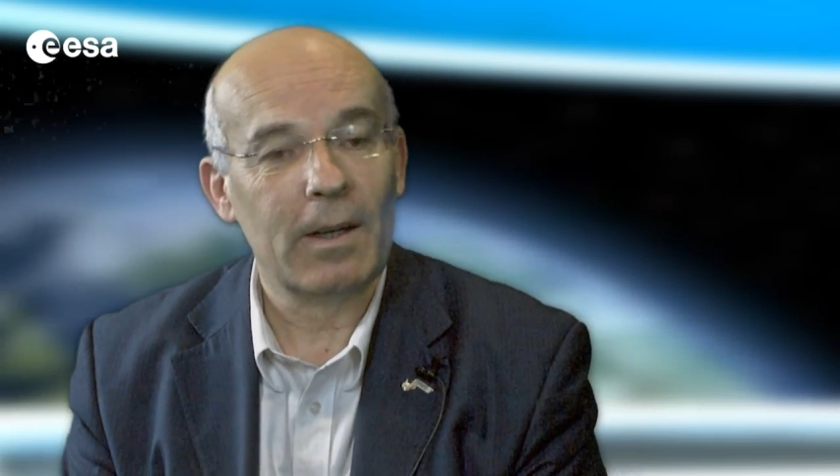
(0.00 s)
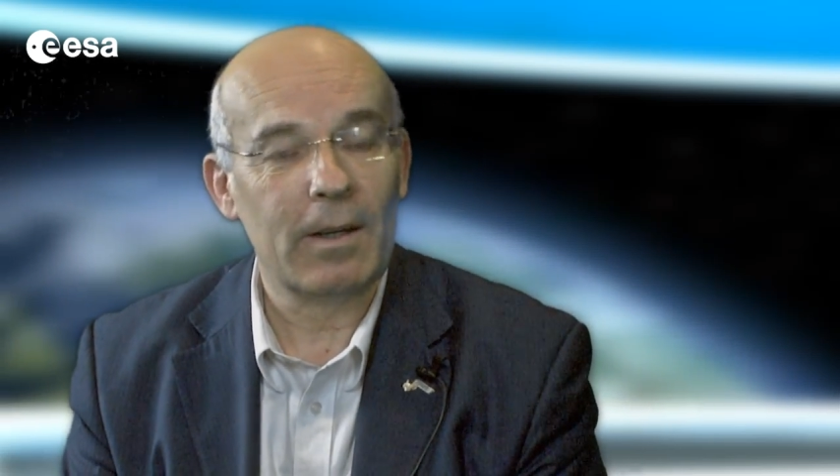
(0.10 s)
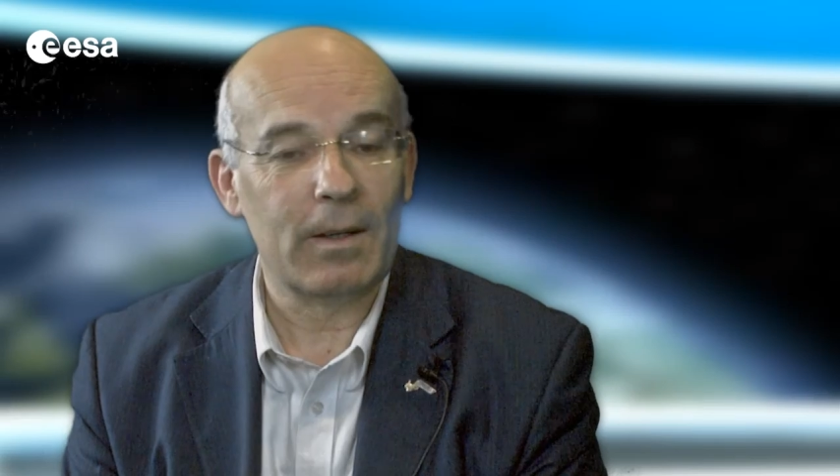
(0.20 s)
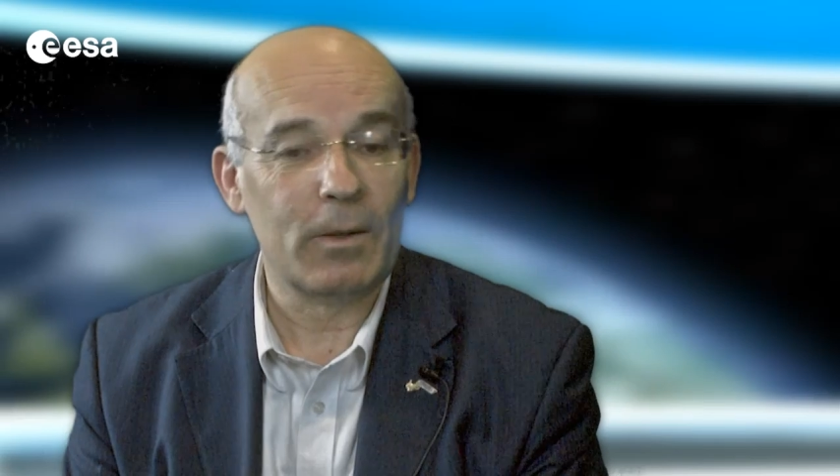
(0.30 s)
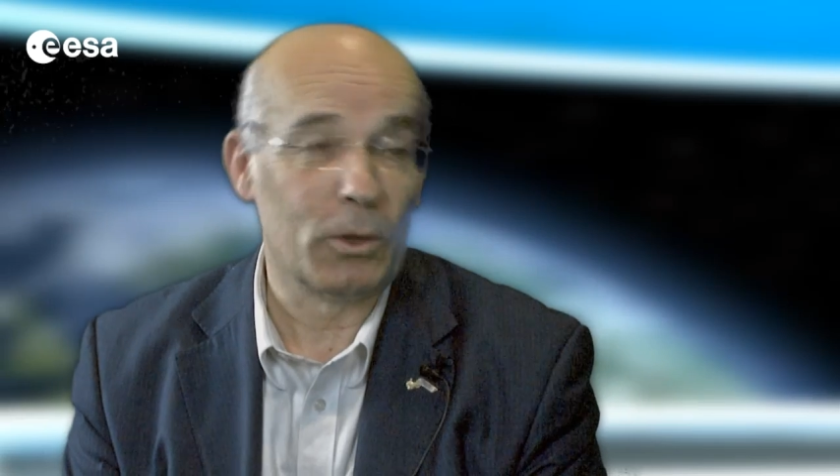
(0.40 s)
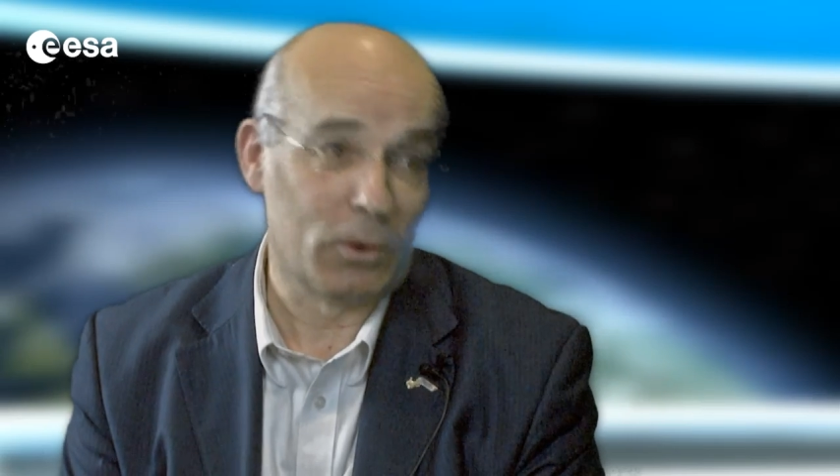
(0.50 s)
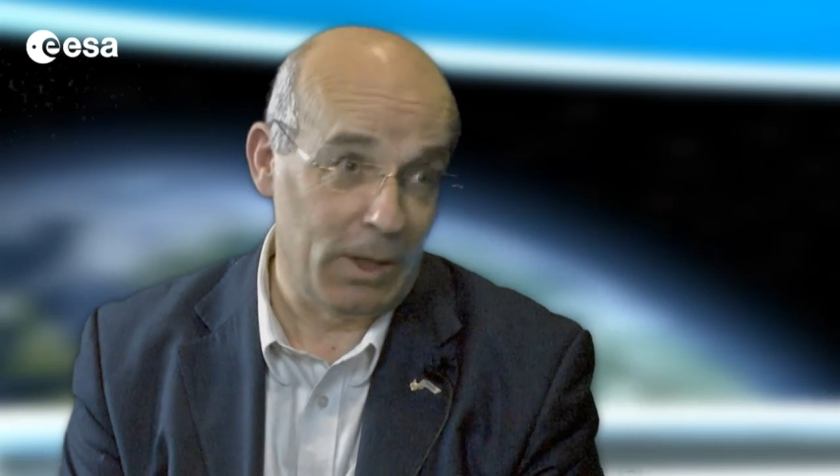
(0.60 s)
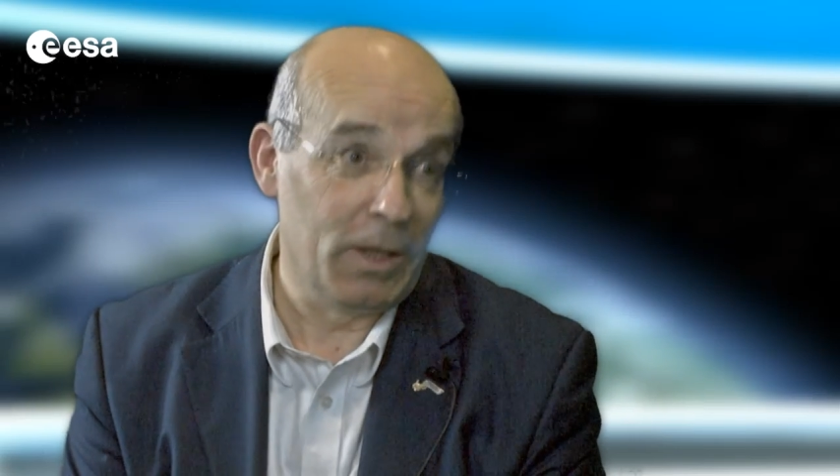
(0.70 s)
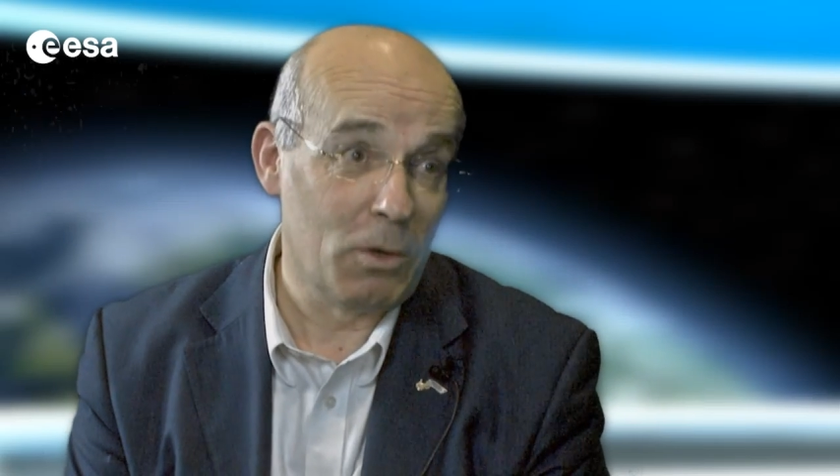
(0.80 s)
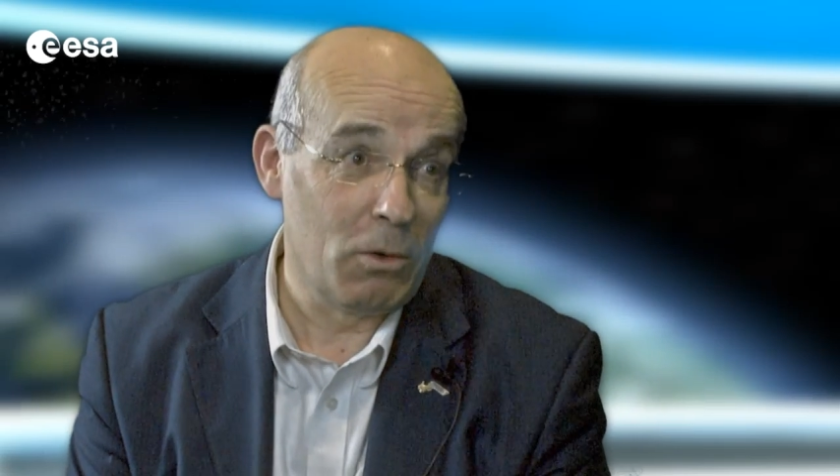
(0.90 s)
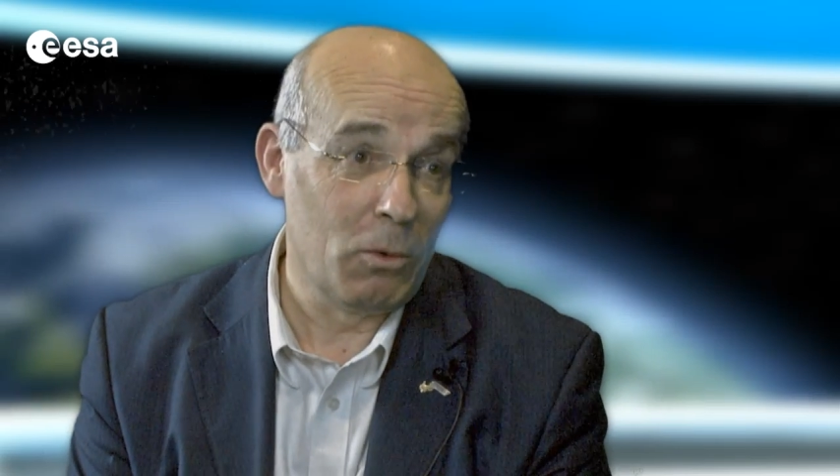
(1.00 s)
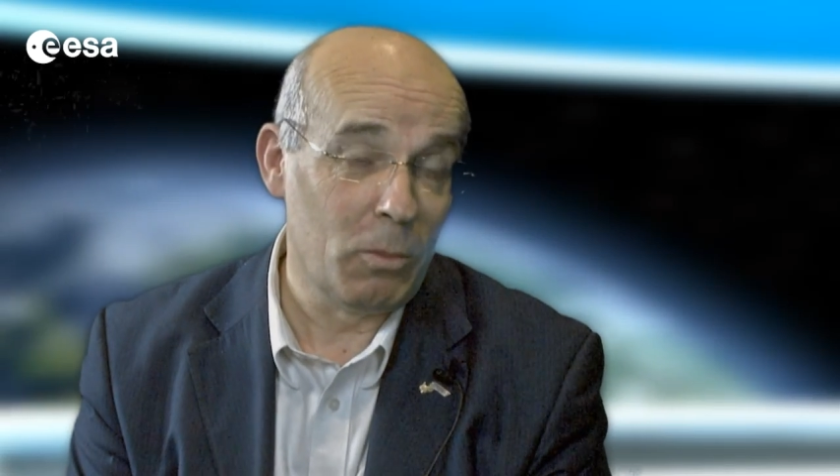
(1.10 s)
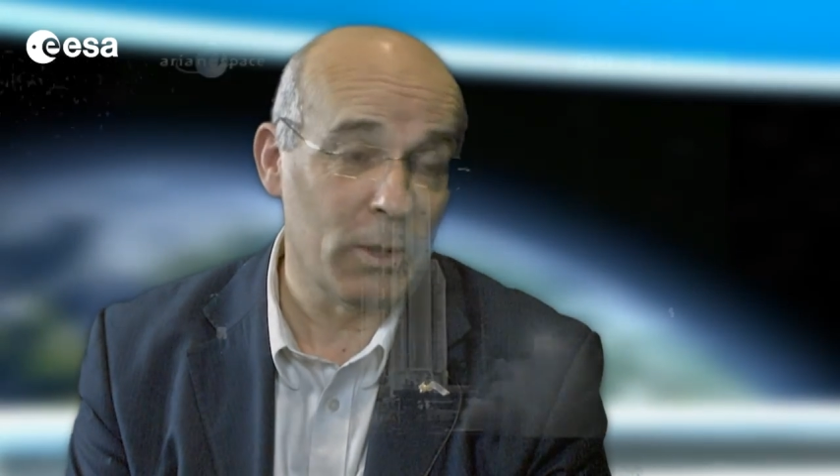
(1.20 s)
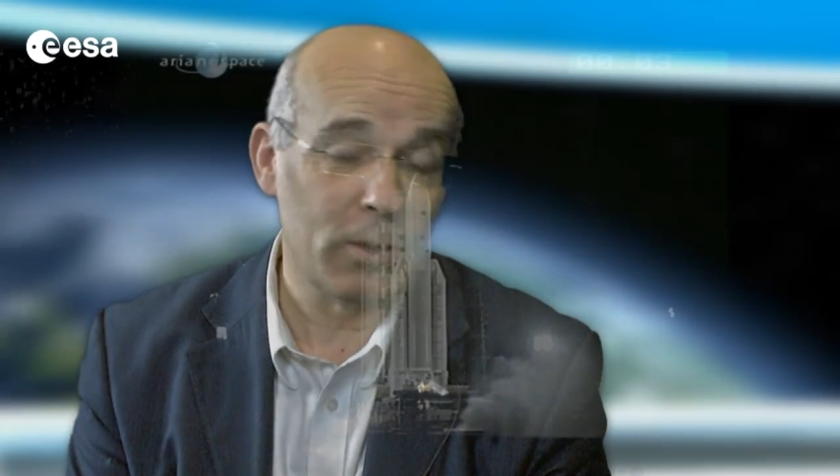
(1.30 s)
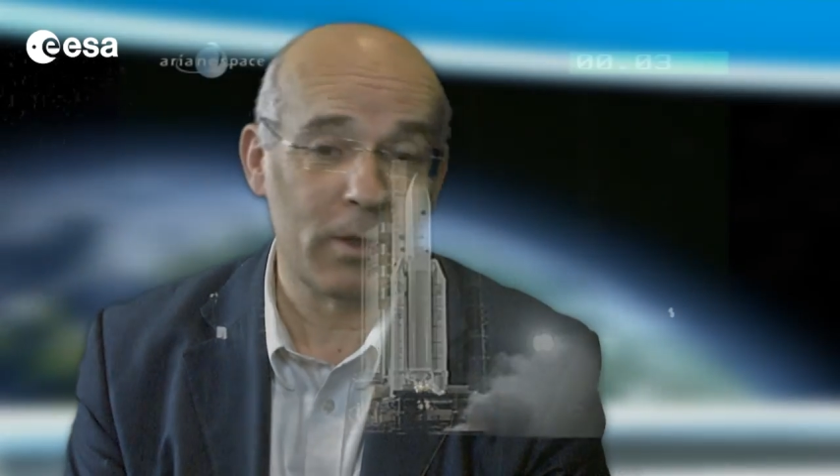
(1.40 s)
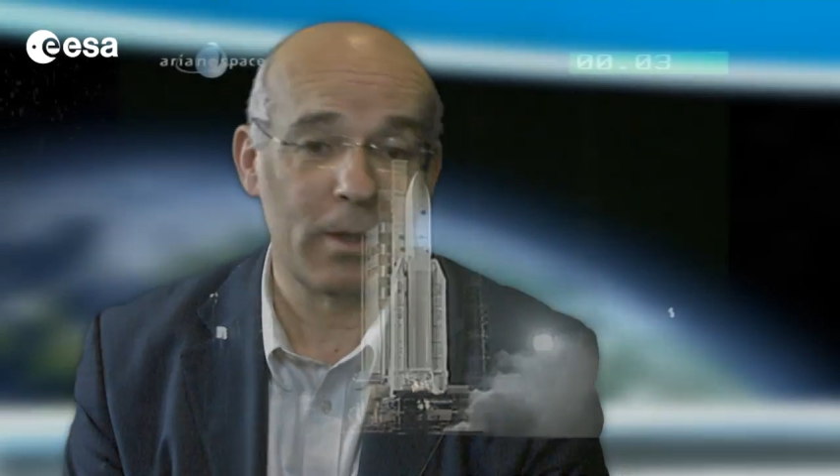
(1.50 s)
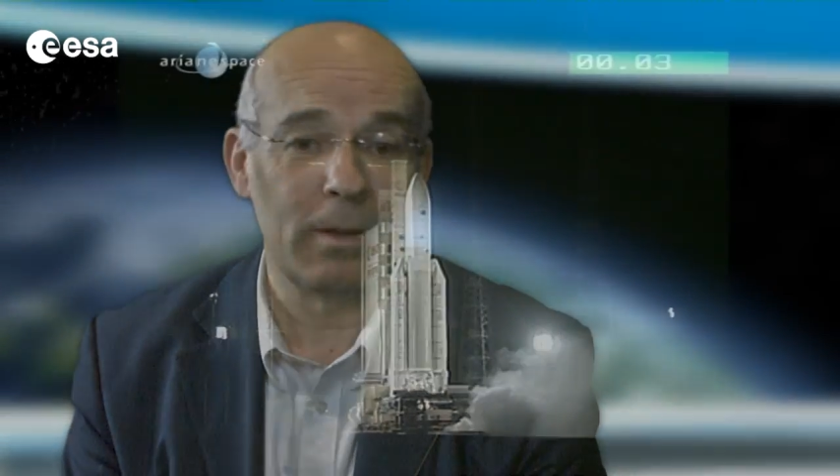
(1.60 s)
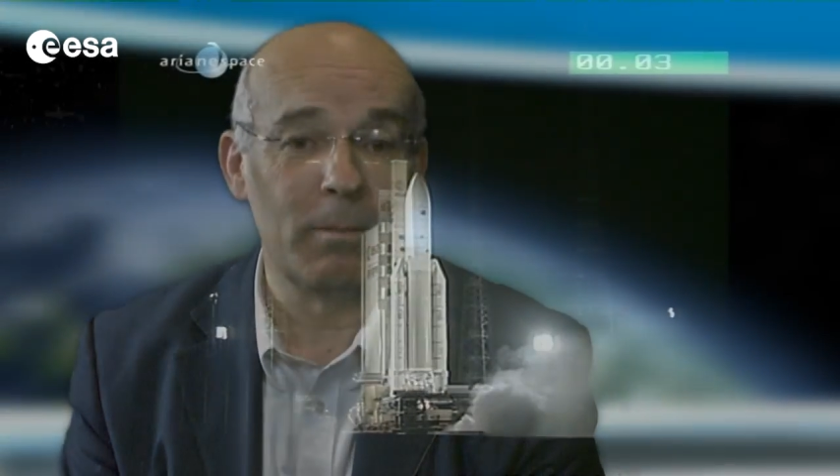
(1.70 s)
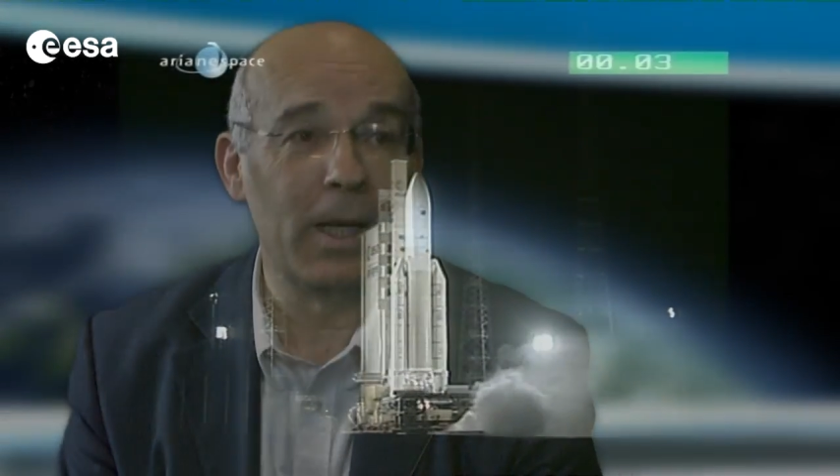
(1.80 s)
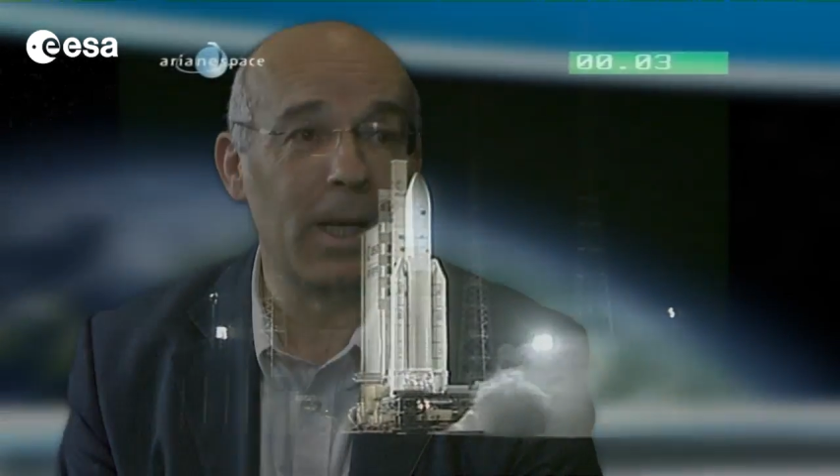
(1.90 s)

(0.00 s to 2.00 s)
not only in Kourou but in